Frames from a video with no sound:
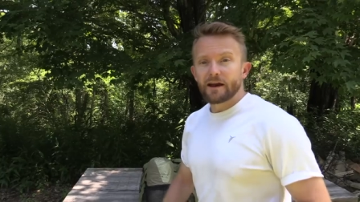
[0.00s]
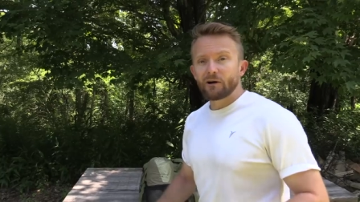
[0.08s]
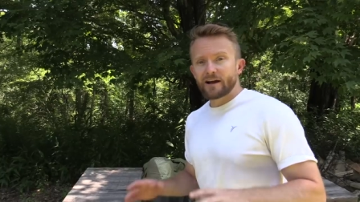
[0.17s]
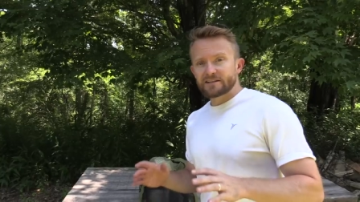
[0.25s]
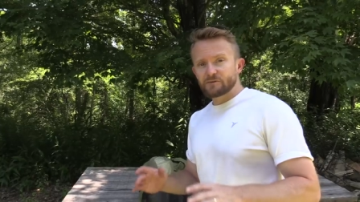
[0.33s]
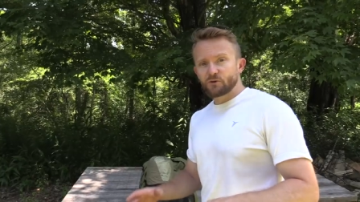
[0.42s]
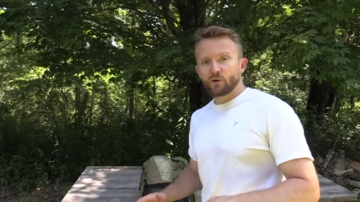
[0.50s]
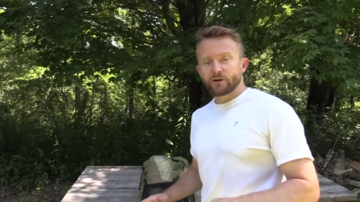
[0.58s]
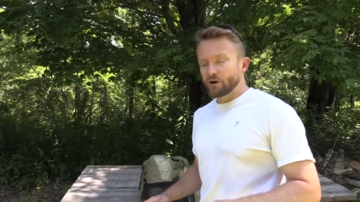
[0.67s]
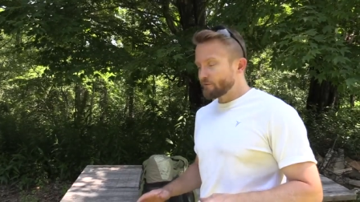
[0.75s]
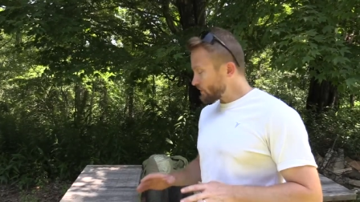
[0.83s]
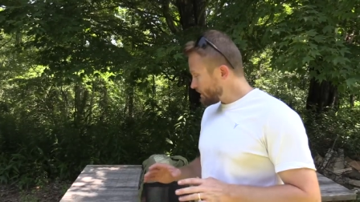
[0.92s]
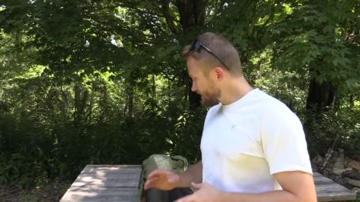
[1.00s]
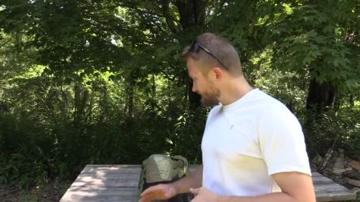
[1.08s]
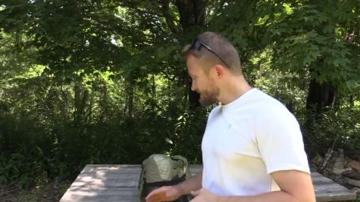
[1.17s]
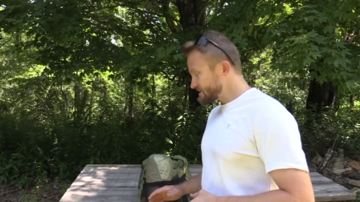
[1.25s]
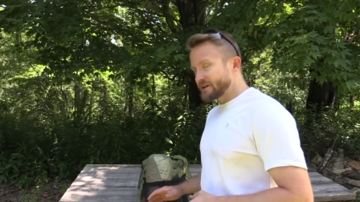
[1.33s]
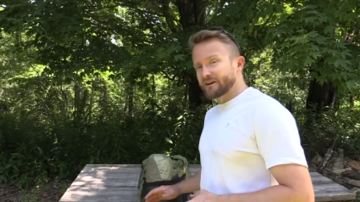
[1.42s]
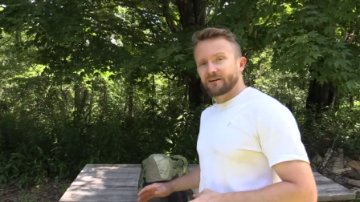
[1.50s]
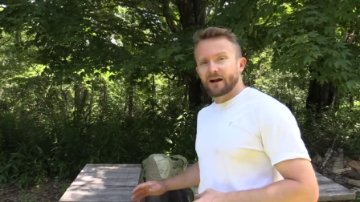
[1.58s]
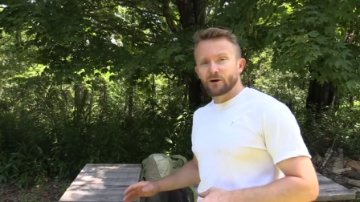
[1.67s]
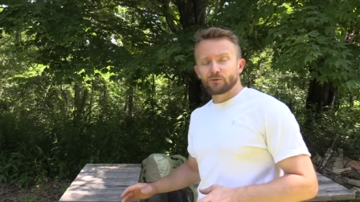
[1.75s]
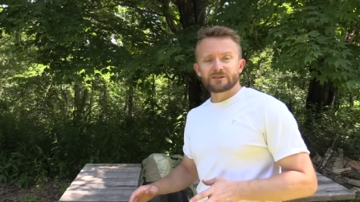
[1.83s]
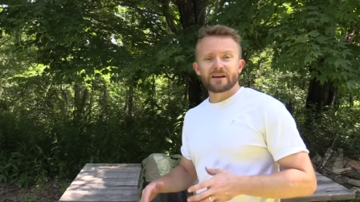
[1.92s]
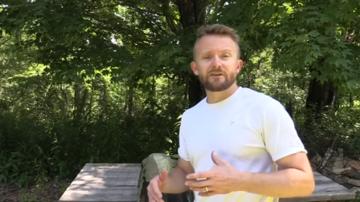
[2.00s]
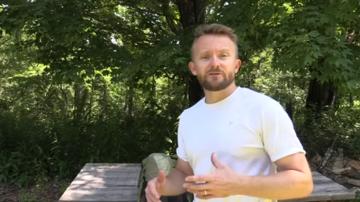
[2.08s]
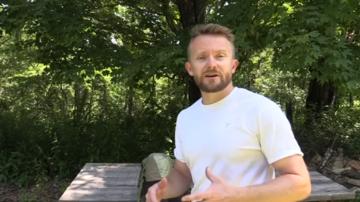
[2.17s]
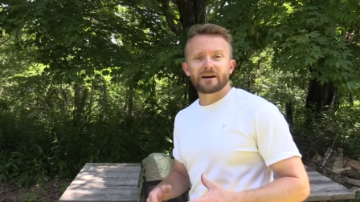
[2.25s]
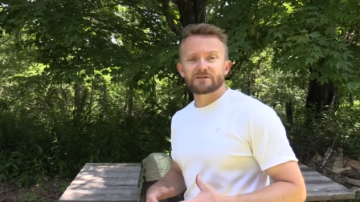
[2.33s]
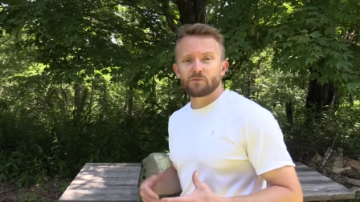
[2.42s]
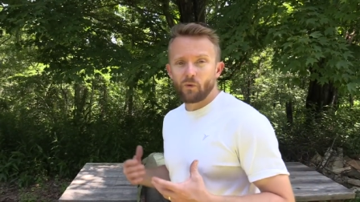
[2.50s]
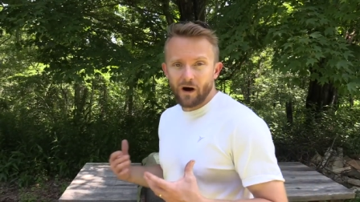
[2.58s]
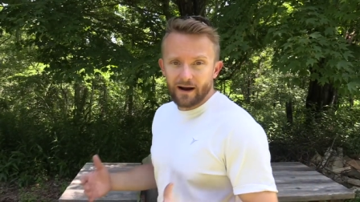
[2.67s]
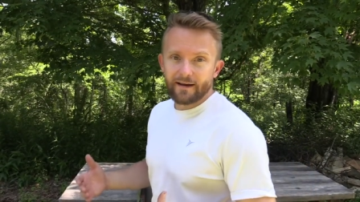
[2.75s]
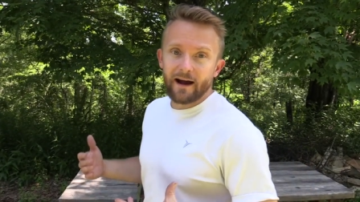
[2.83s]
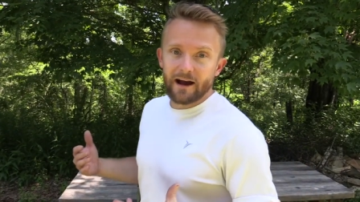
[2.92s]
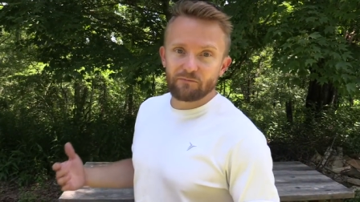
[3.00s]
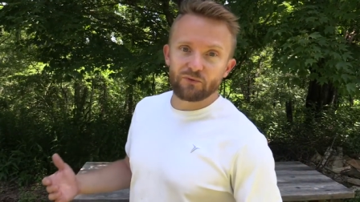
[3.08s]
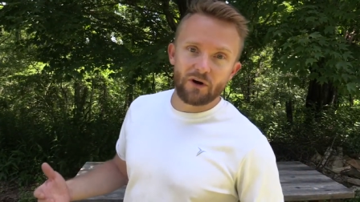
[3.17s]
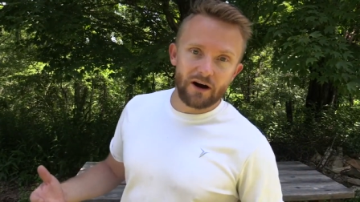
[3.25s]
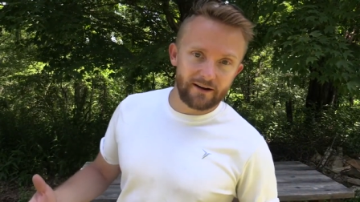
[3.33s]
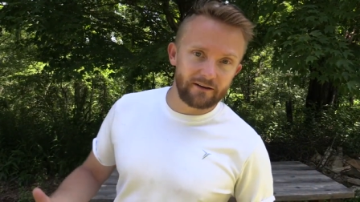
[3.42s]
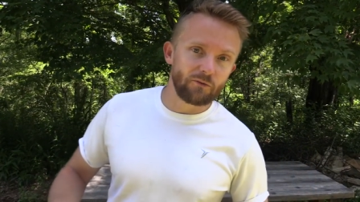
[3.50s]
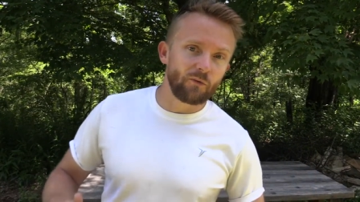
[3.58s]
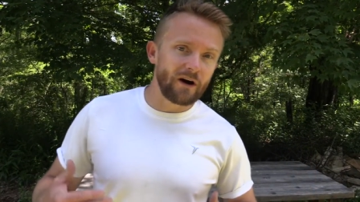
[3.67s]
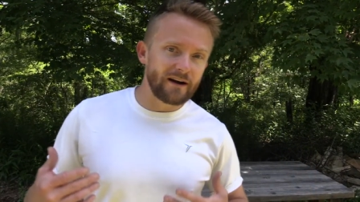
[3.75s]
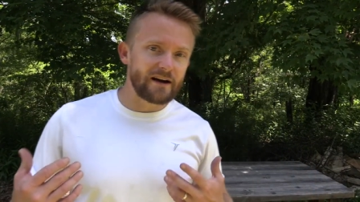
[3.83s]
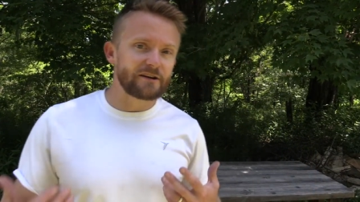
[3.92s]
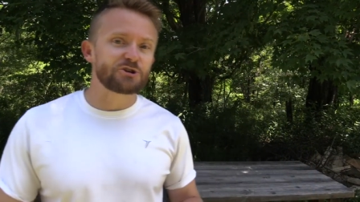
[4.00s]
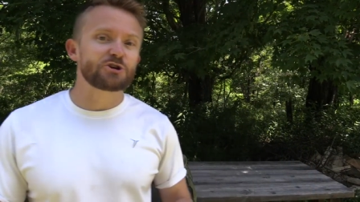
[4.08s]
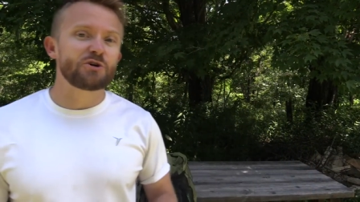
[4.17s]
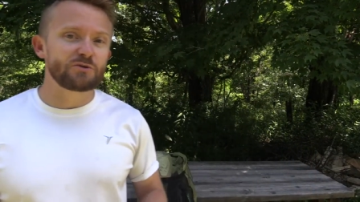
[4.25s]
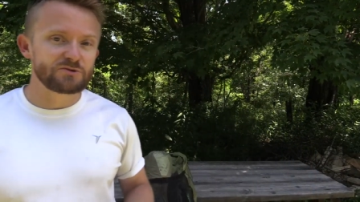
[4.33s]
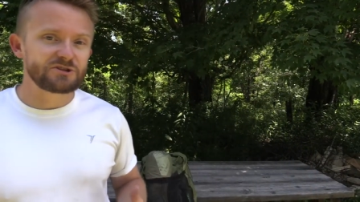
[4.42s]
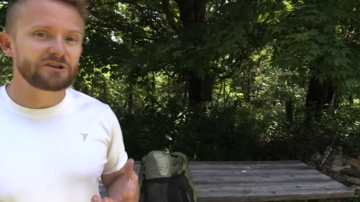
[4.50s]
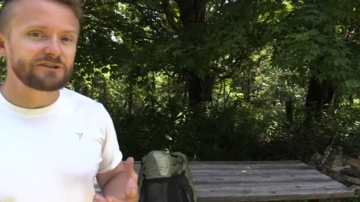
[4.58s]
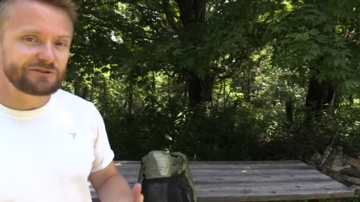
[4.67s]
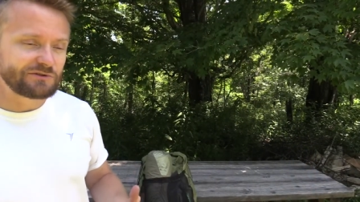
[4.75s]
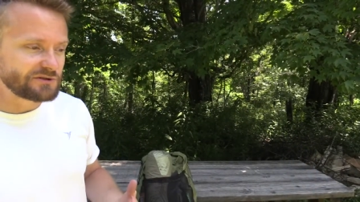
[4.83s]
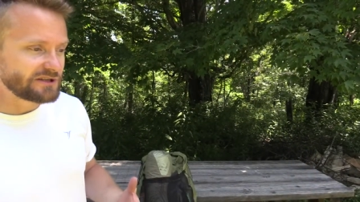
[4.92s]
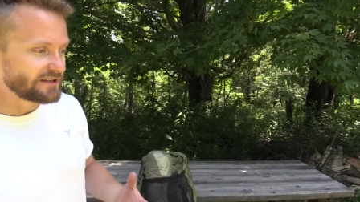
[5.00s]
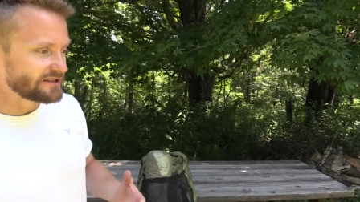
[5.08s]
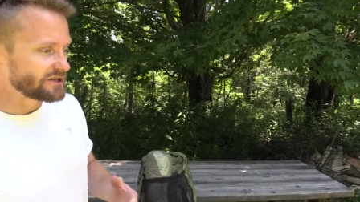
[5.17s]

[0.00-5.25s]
Now, as I'm going over all of this gear, I will tell you guys why I brought it, why I chose to use it.